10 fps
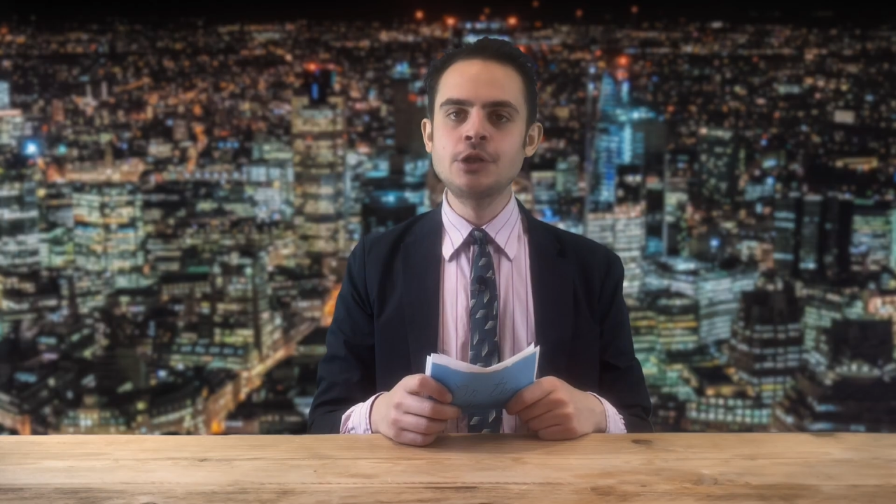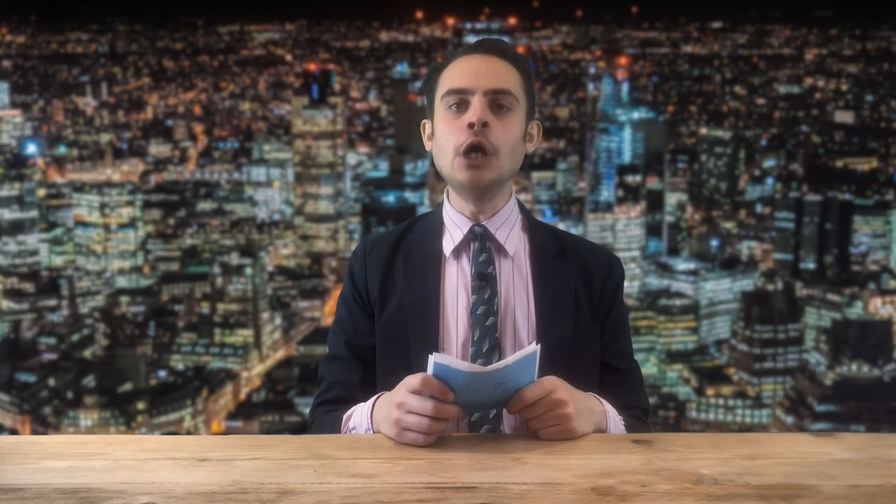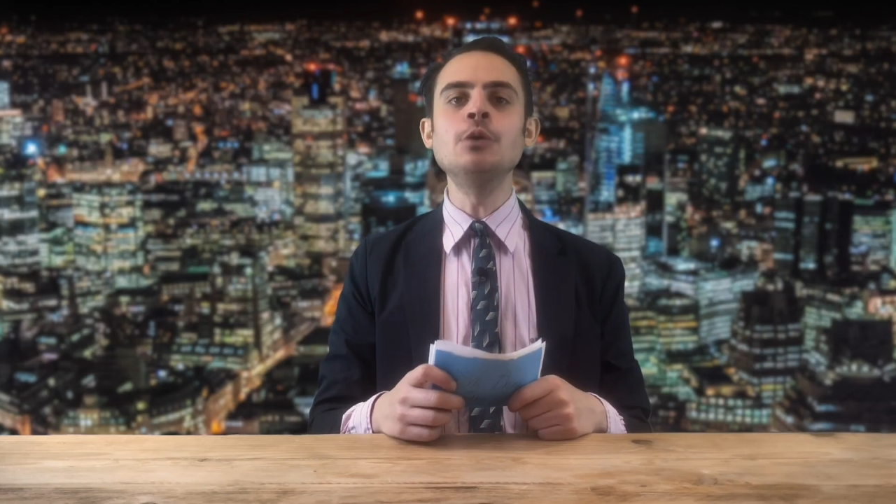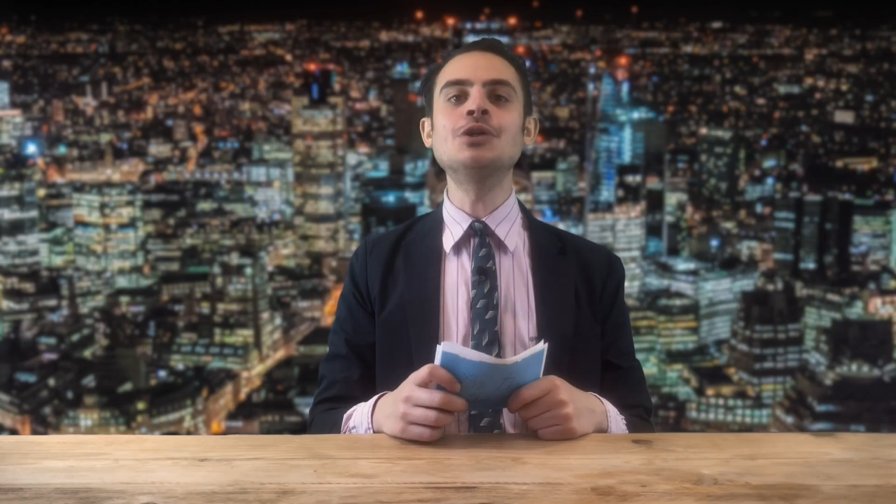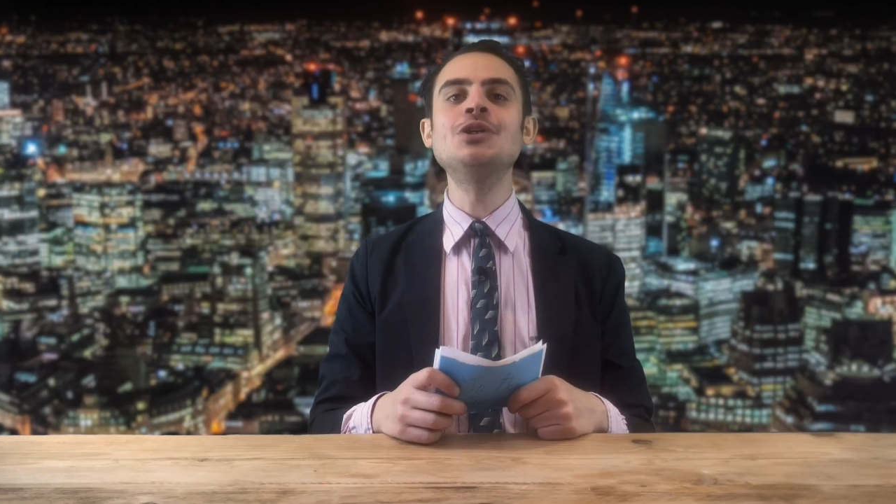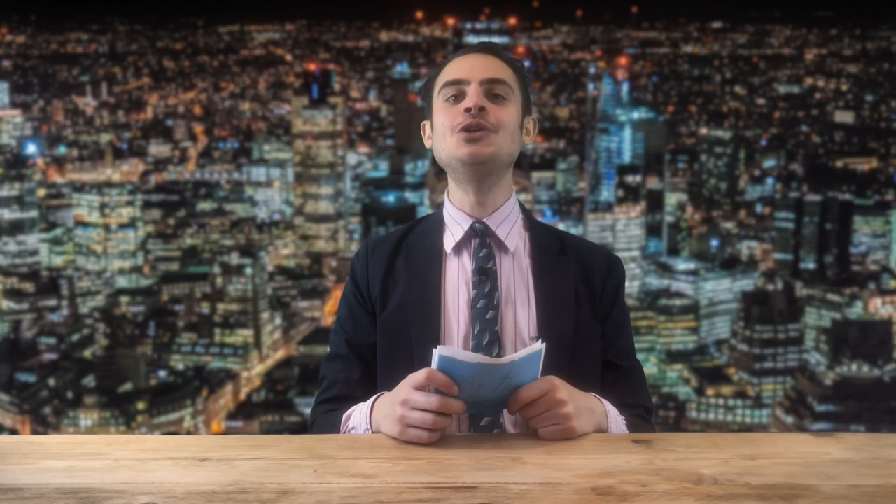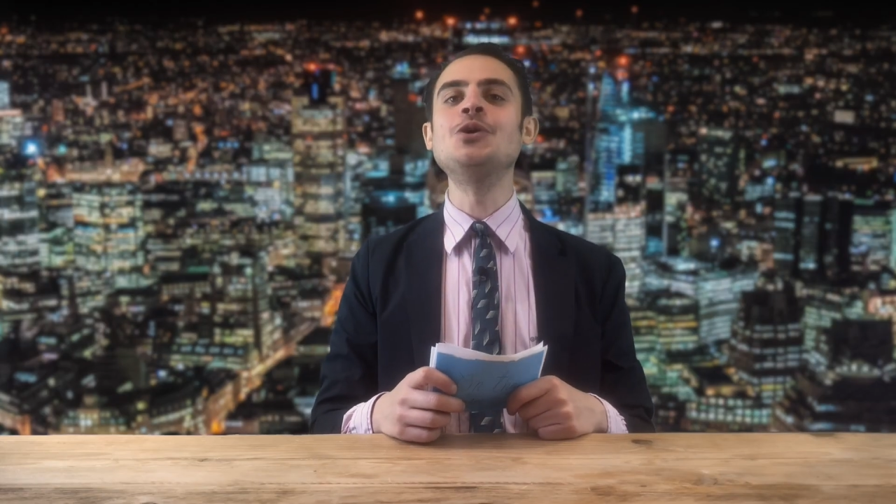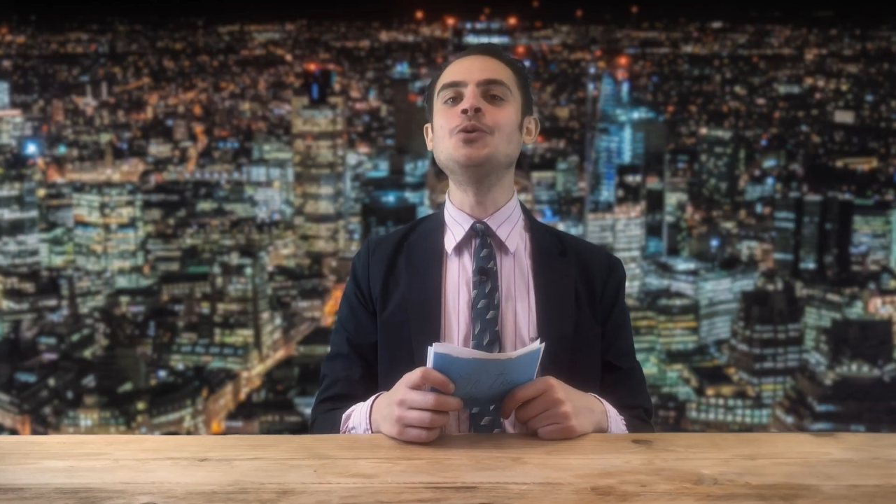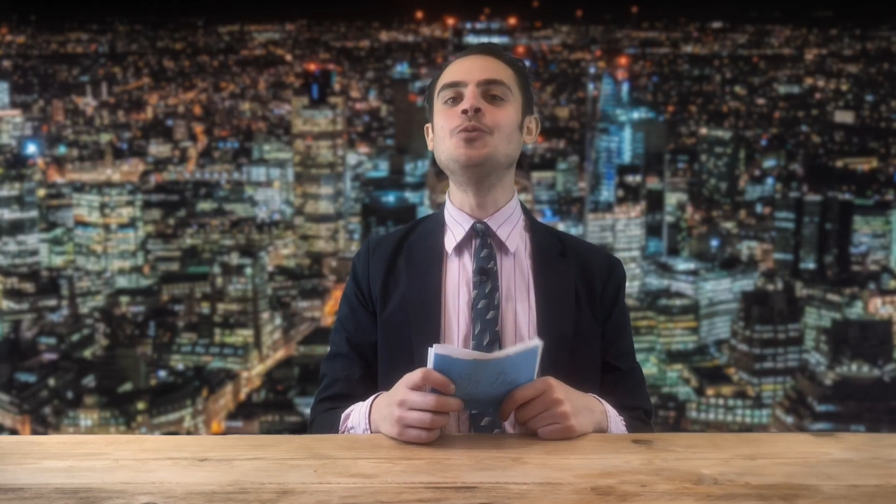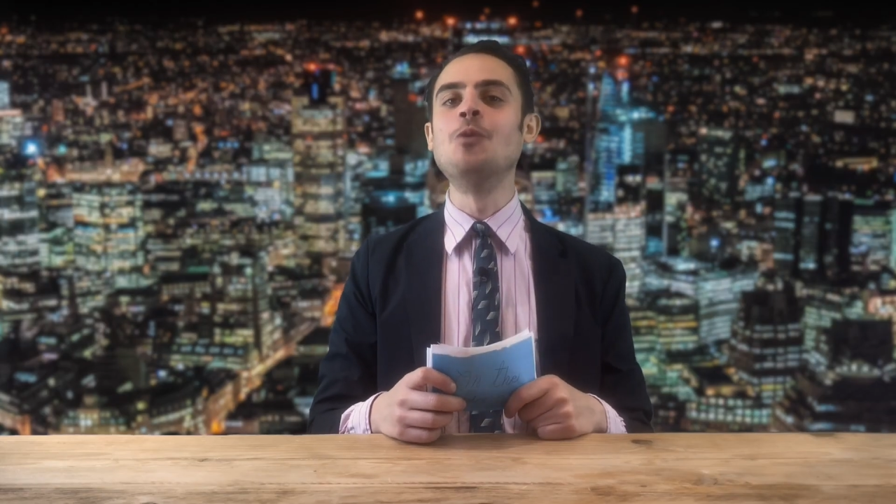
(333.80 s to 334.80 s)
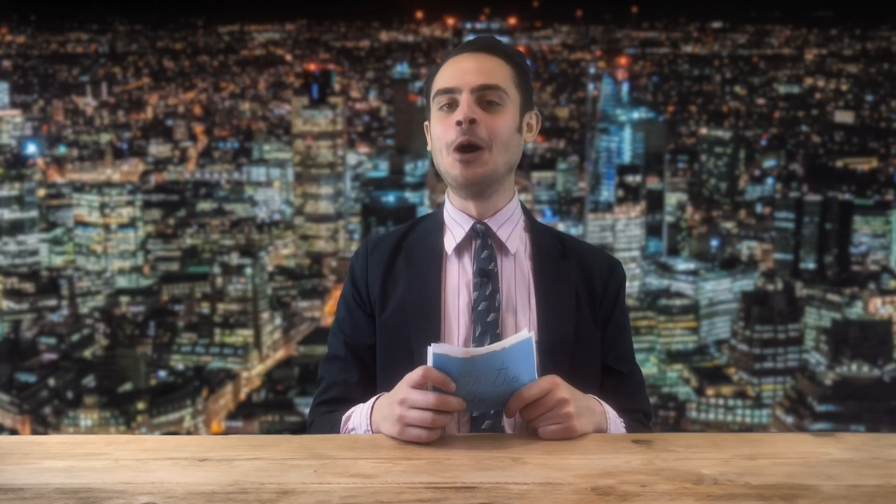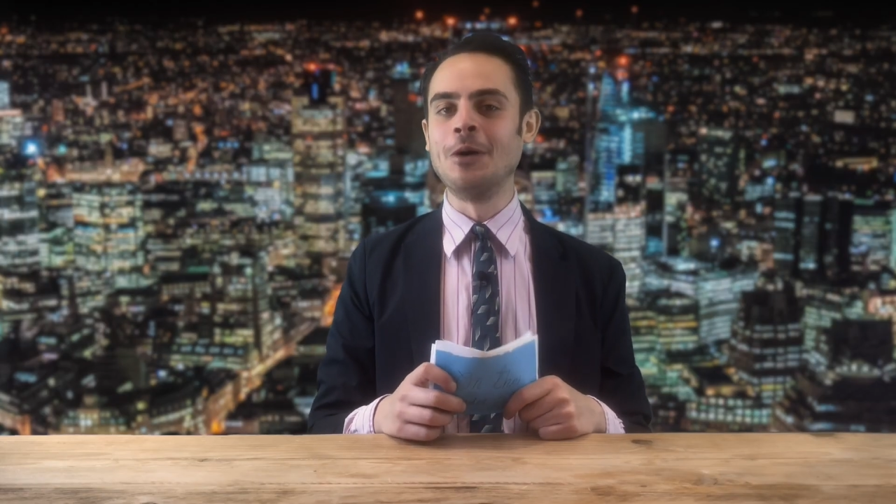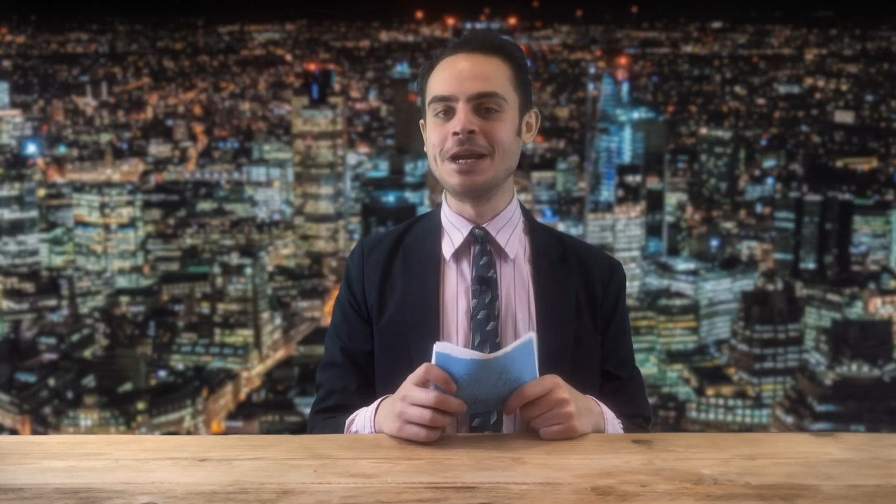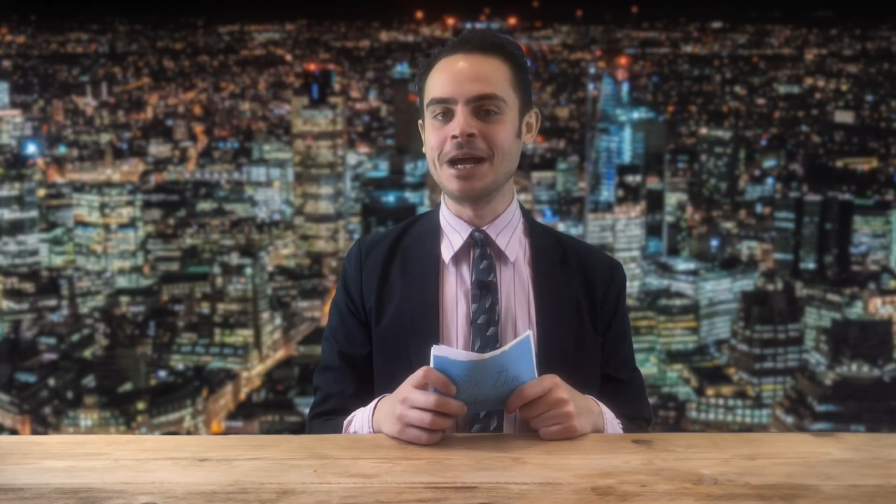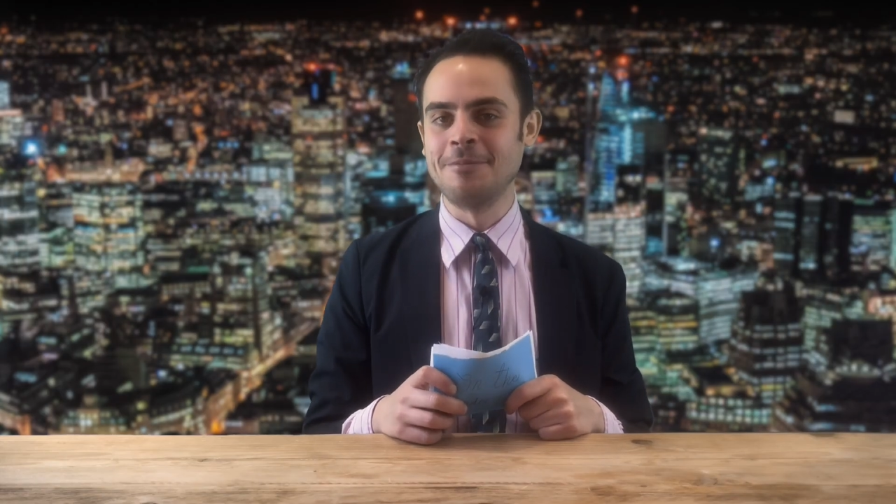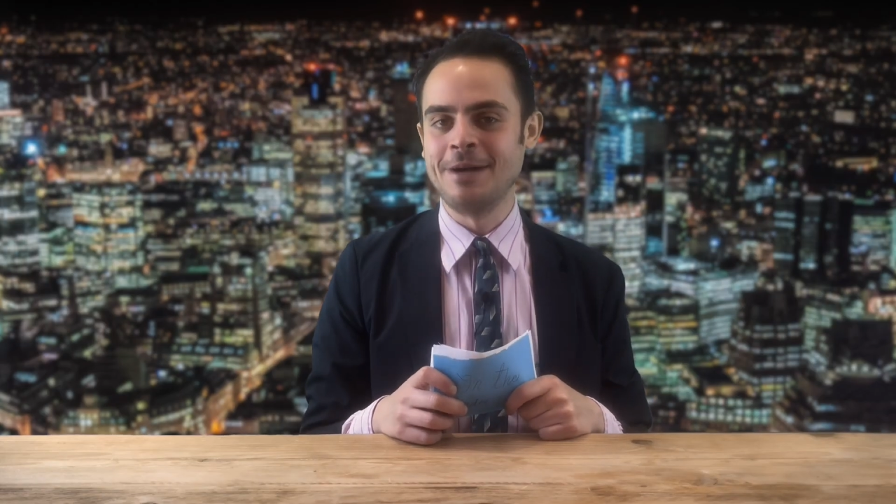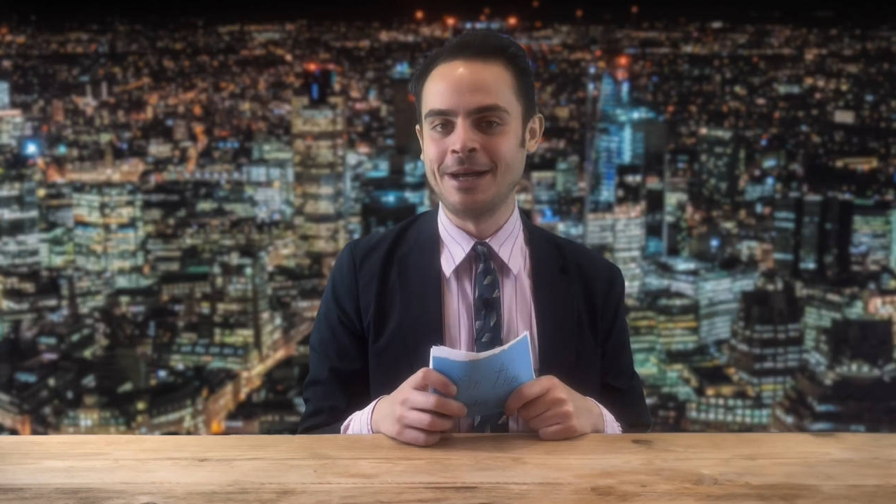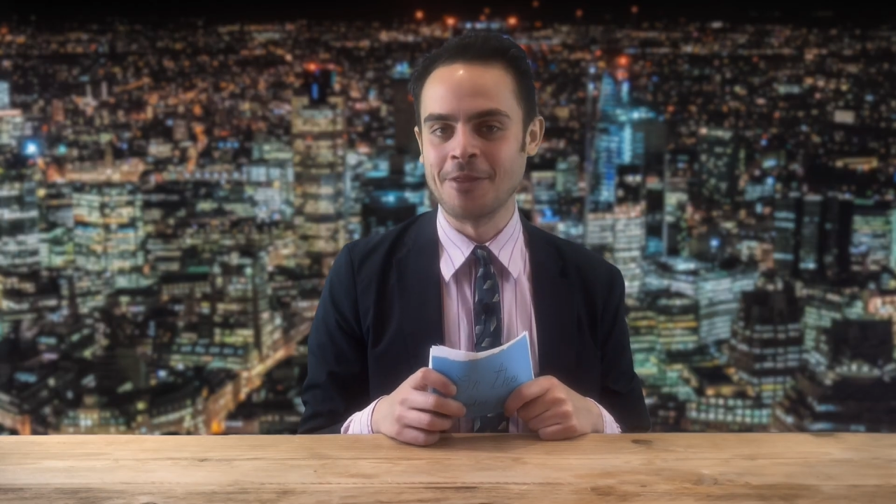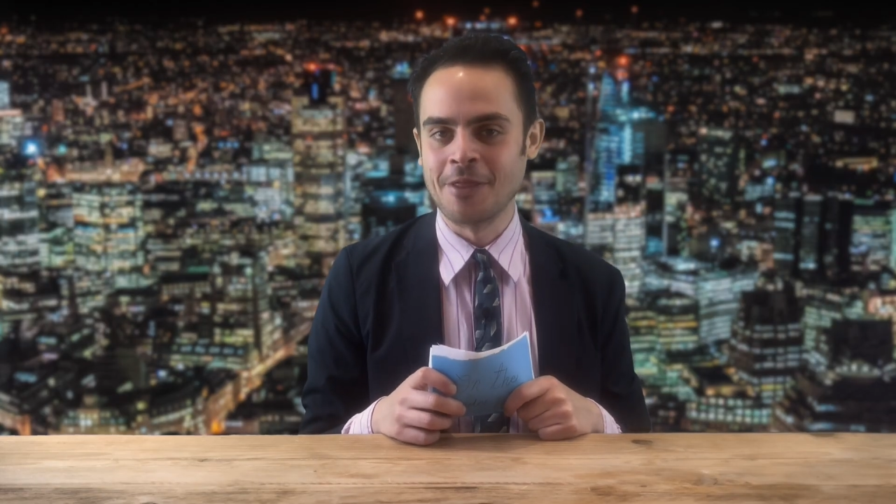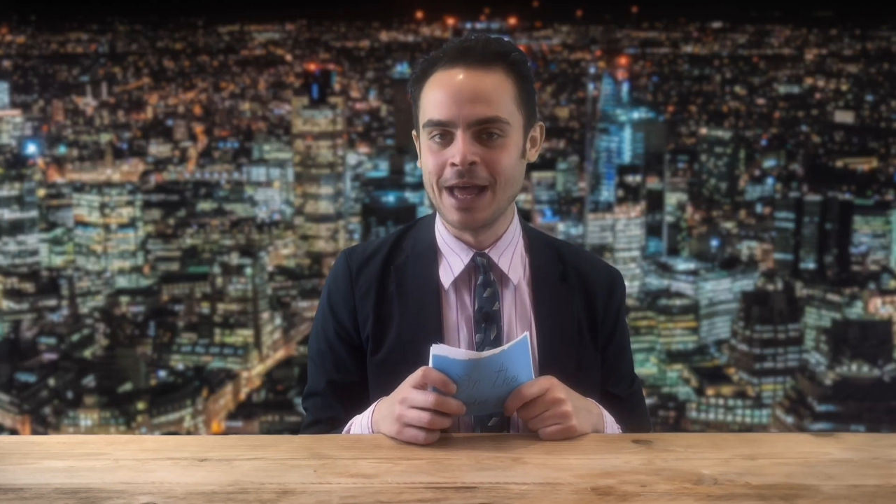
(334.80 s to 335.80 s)
Don't you worry
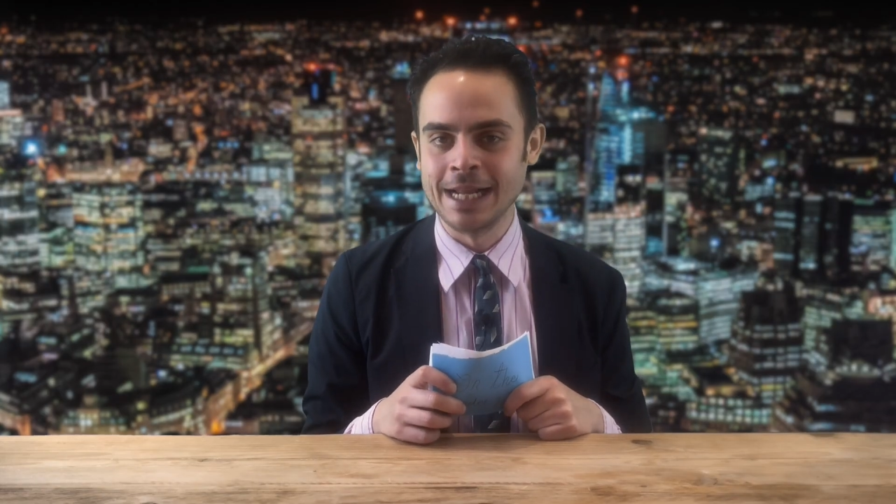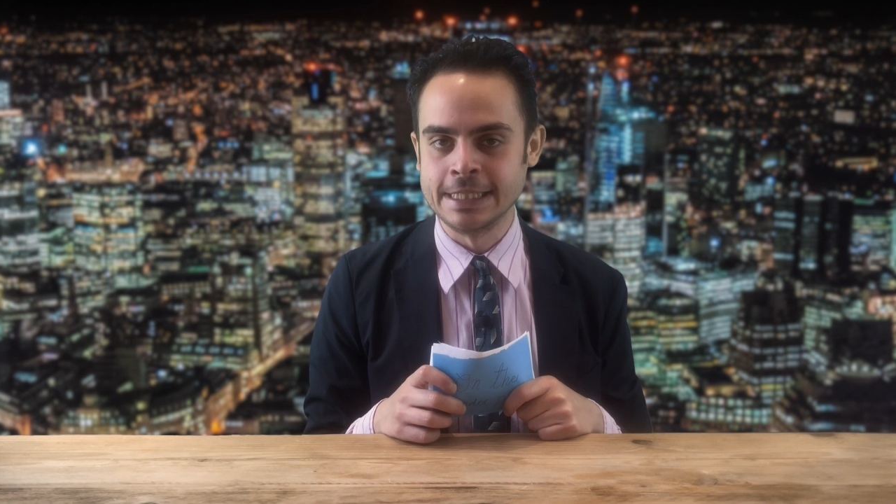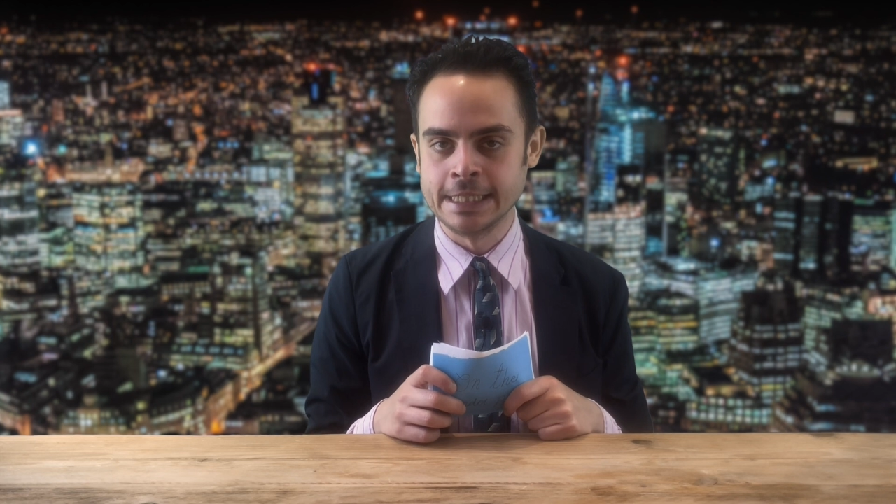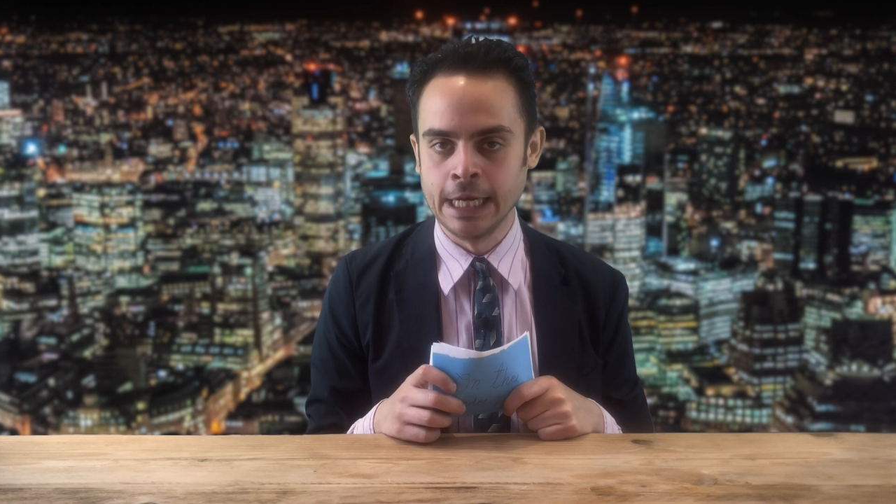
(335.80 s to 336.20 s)
about that,